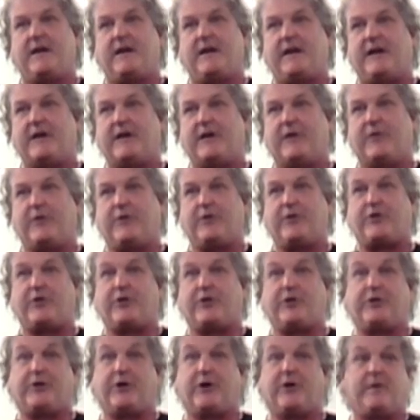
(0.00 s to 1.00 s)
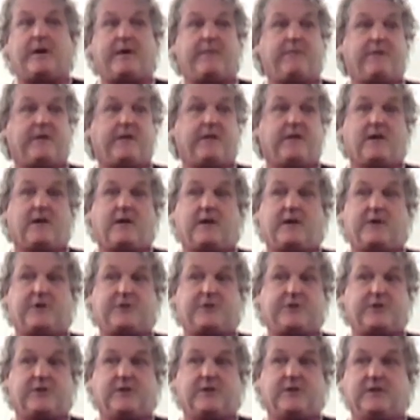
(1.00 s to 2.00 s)
You know, you could go in with
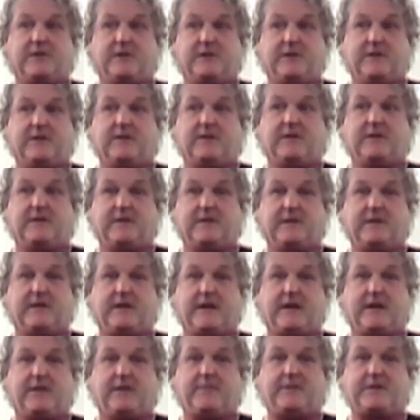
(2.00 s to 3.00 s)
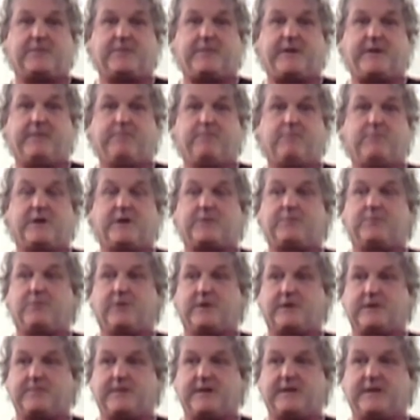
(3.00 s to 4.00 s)
larger elements, would be much
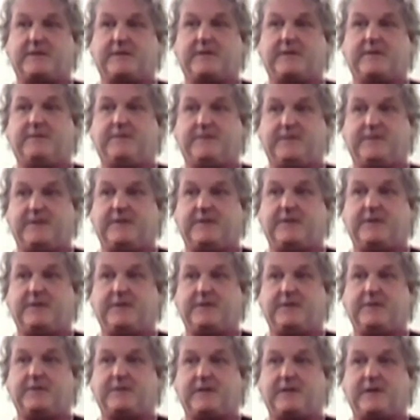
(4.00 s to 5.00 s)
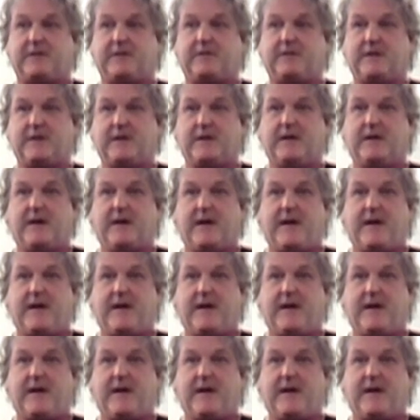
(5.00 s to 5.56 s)
more expensive to do so.